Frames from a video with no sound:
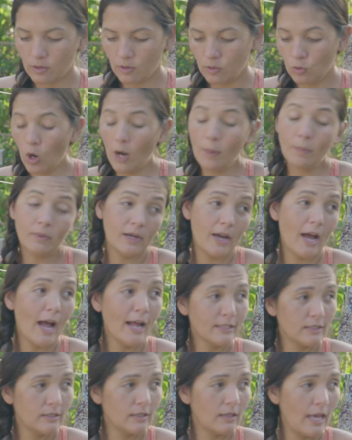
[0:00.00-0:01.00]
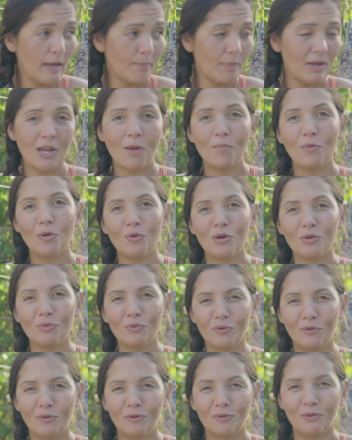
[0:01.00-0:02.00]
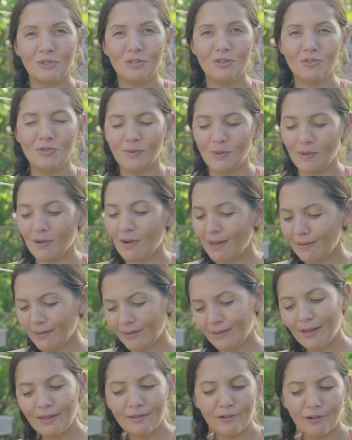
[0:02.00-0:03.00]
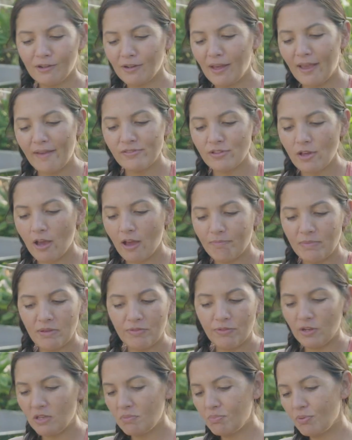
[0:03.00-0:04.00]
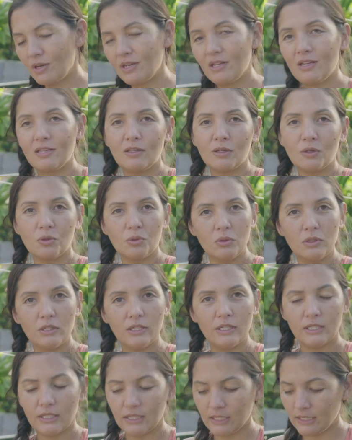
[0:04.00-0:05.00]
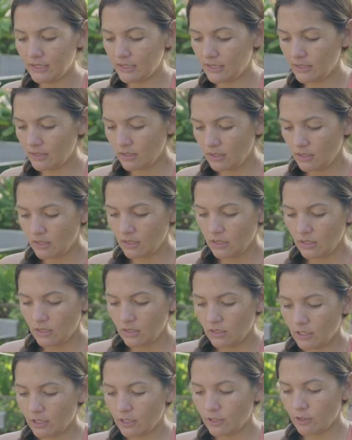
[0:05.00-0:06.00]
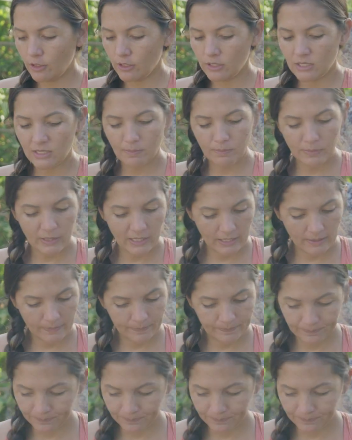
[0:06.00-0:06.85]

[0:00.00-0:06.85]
Normally that's like my number one rule when you shoot a kala. Cut your knives off before you put it in the cooler because it could hurt somebody.